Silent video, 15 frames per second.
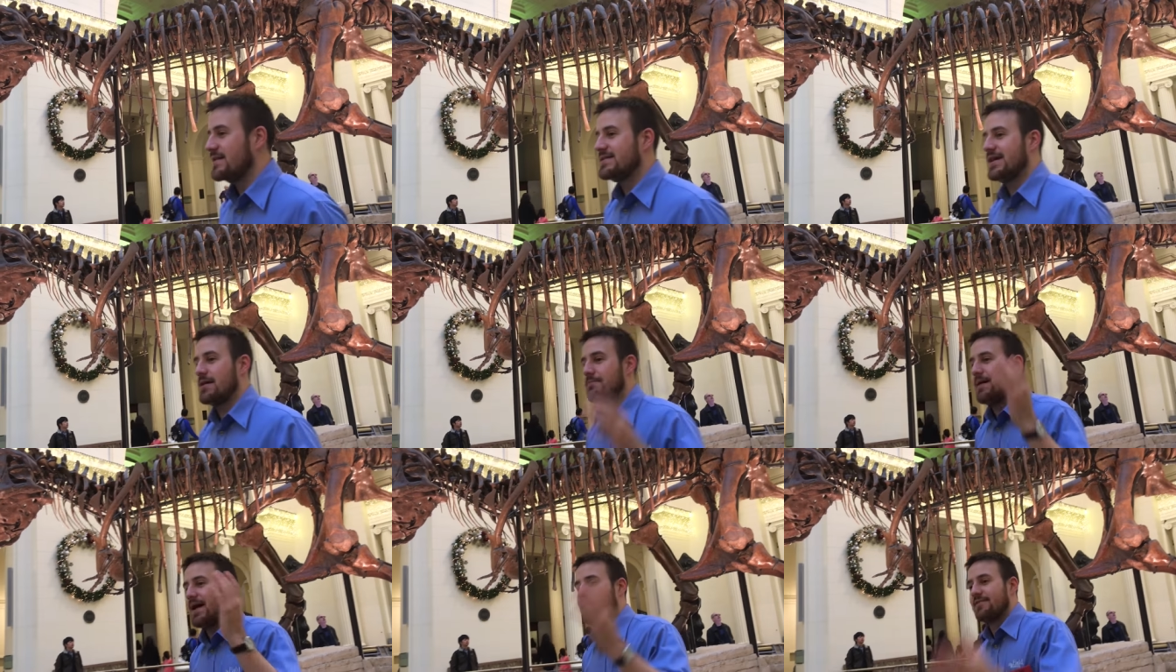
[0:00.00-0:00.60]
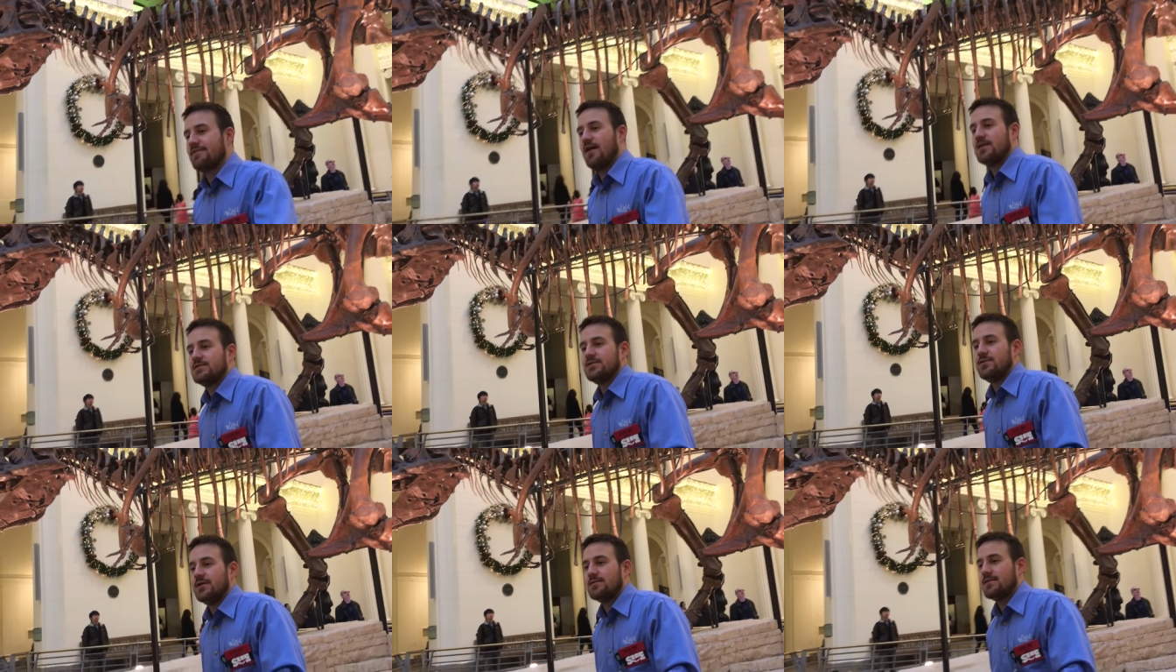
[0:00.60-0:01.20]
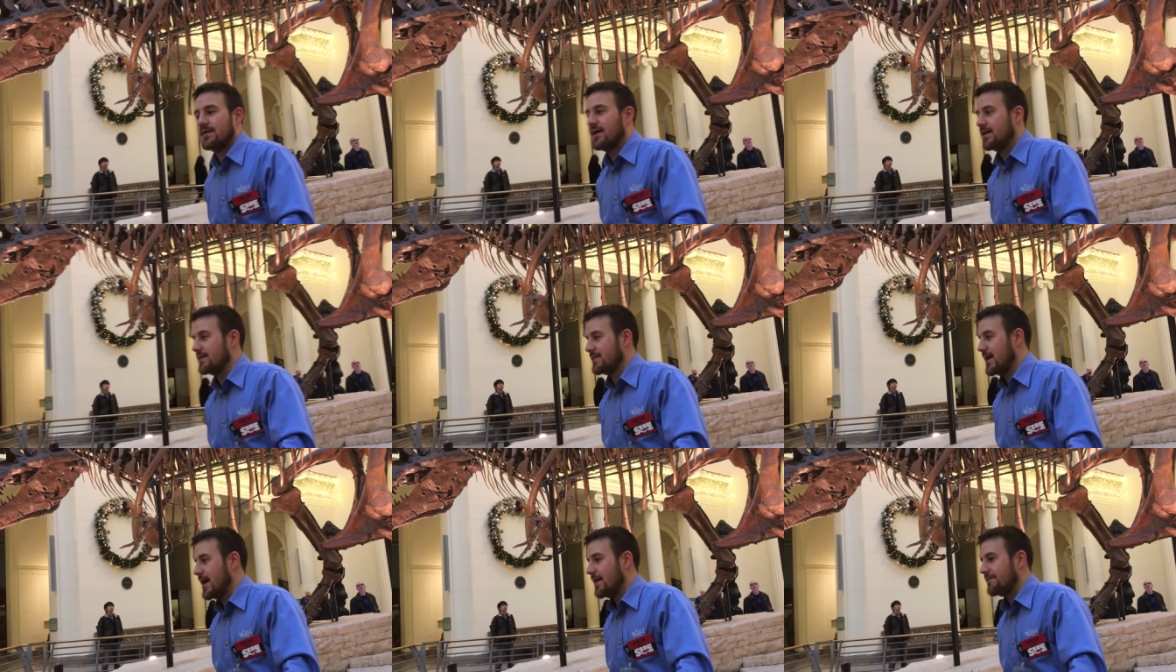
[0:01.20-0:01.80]
and I take a bandsaw to it, I cut it
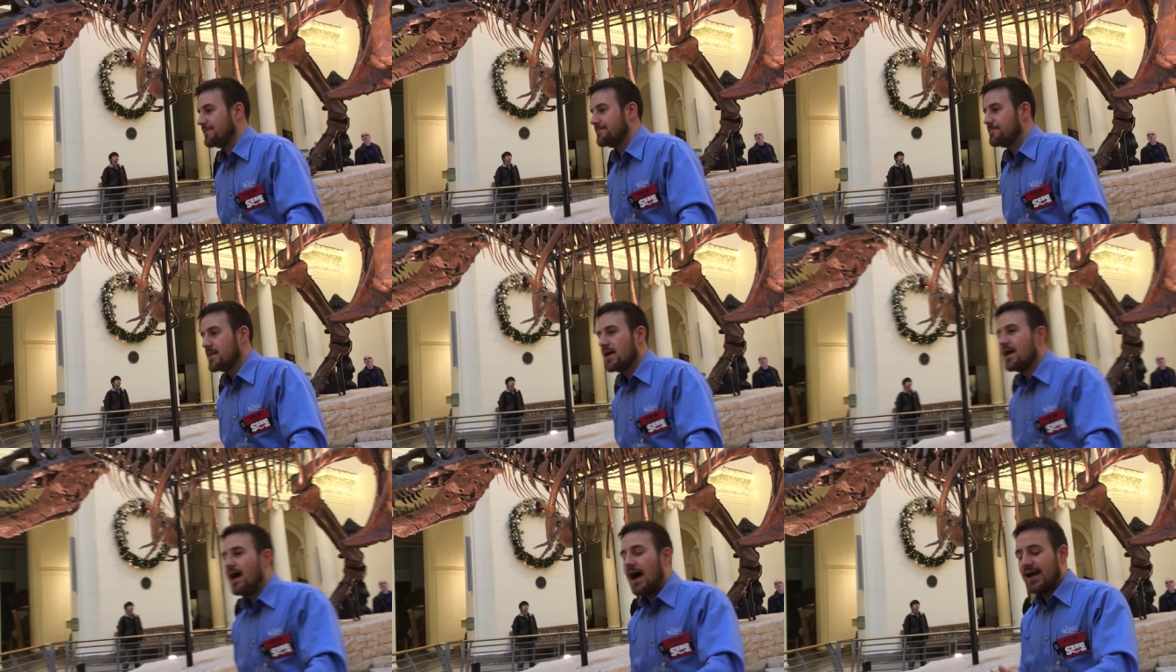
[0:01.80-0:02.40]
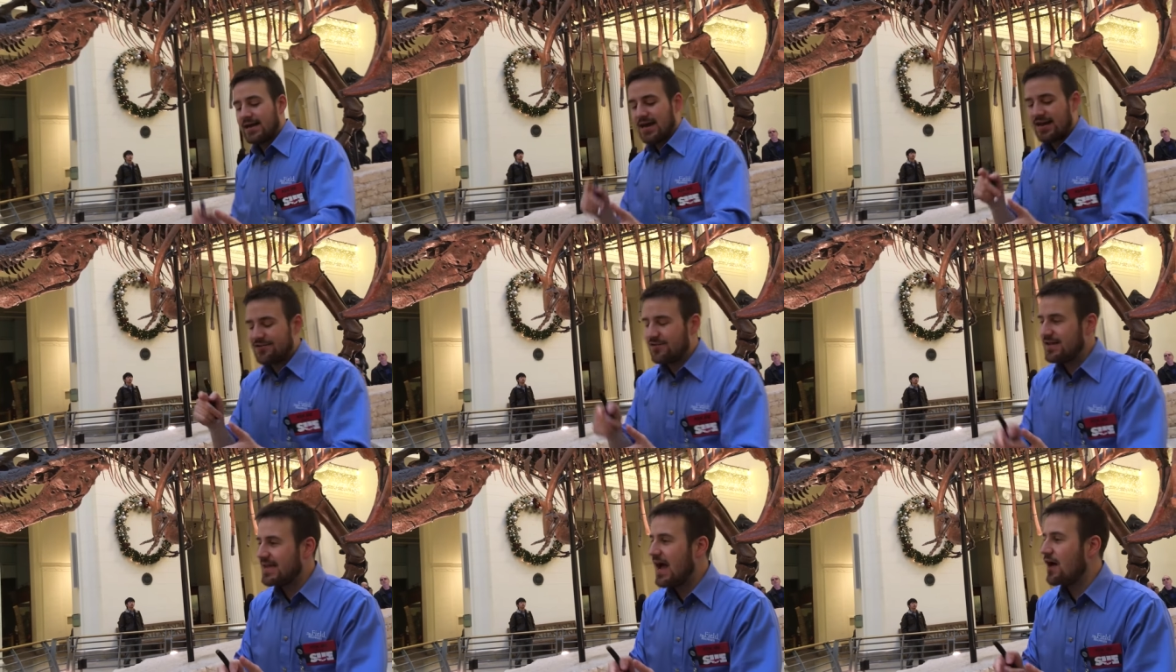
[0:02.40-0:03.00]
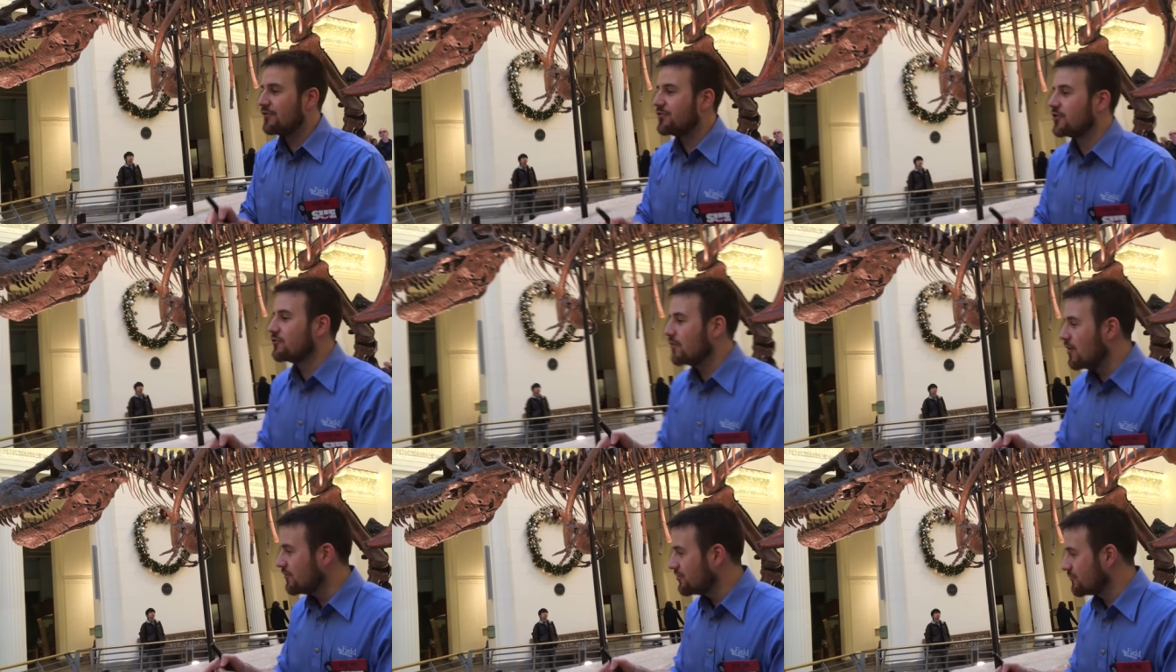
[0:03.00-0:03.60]
in half, I can actually count the
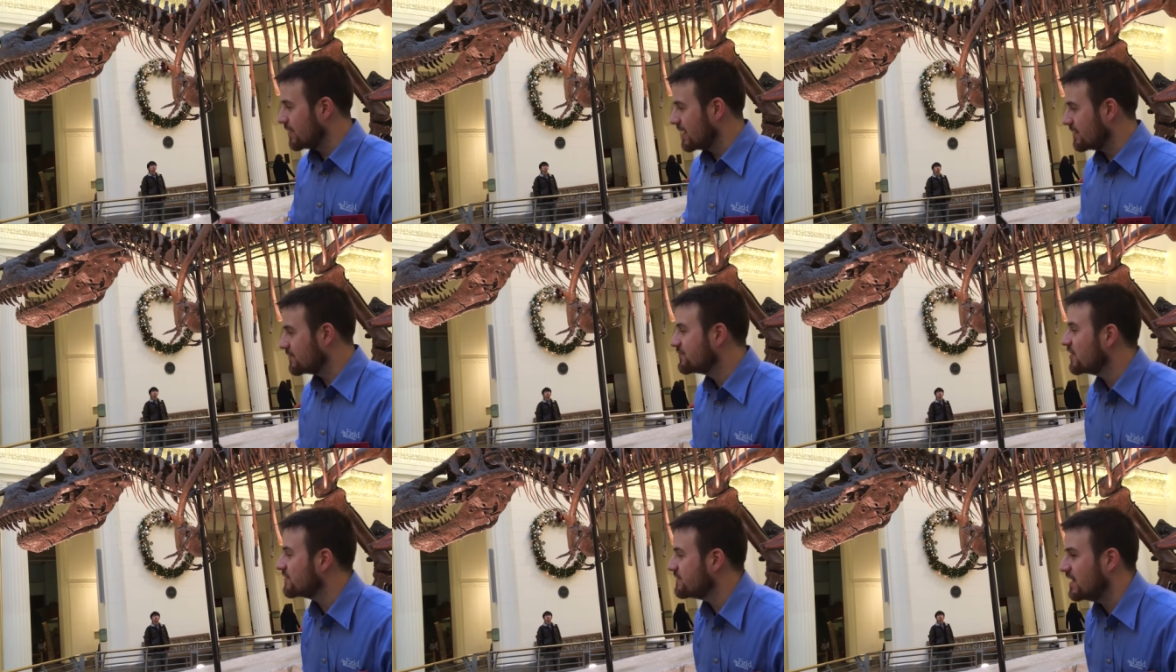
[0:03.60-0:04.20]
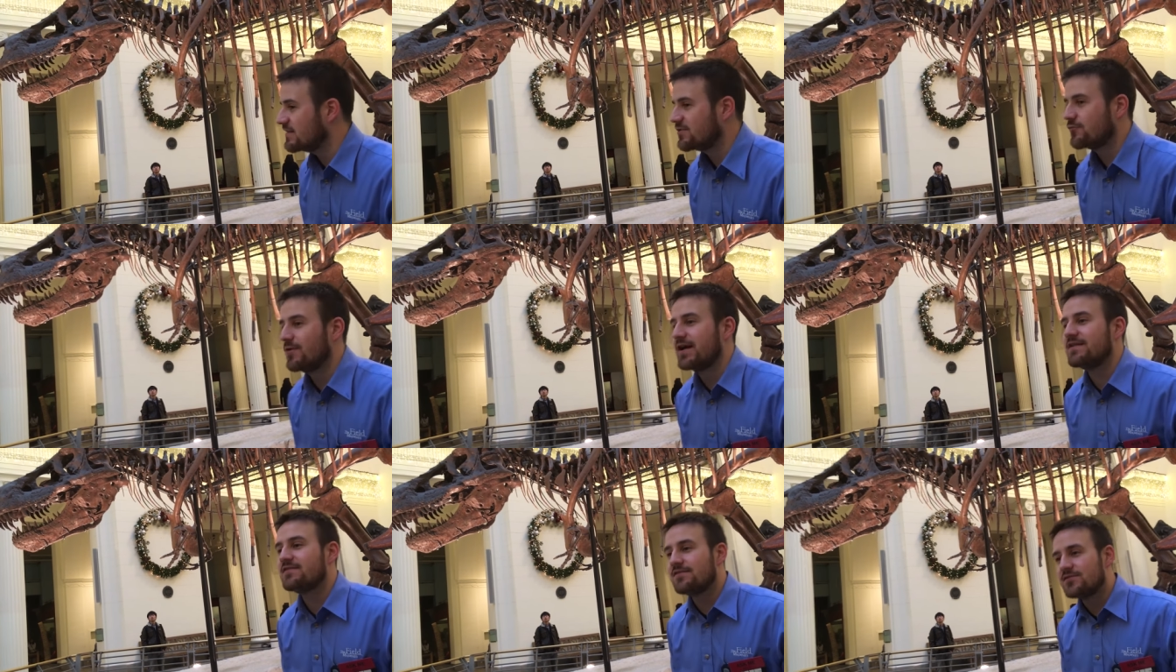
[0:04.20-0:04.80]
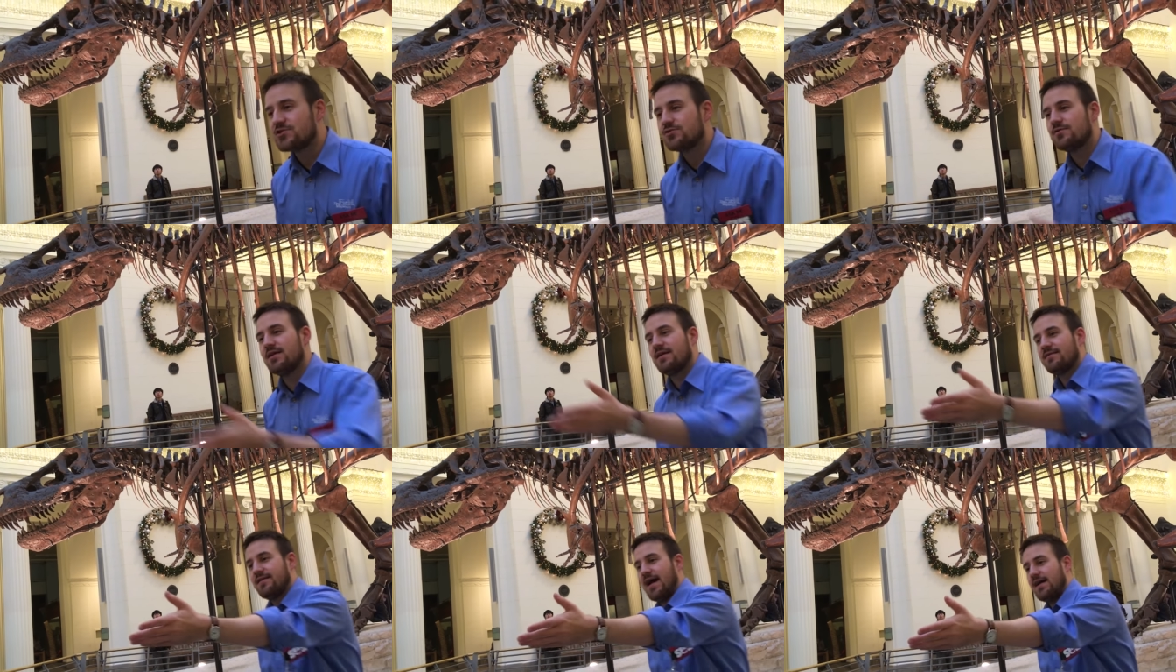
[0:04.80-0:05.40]
growth rings, just like the rings of a
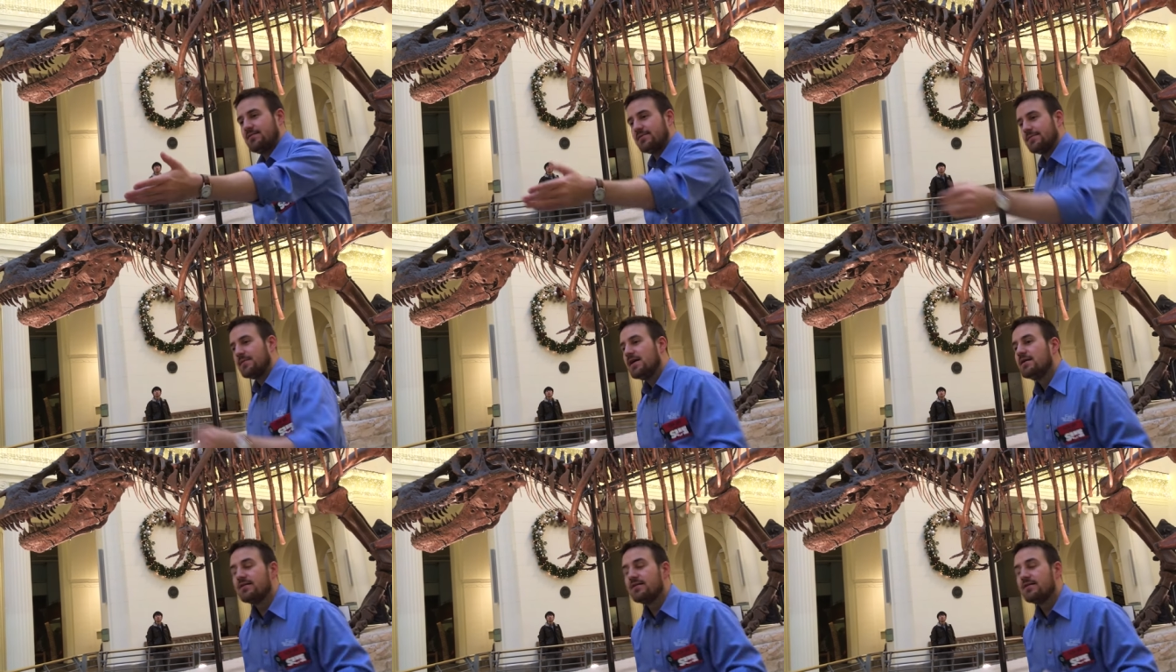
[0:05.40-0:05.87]
tree, exactly.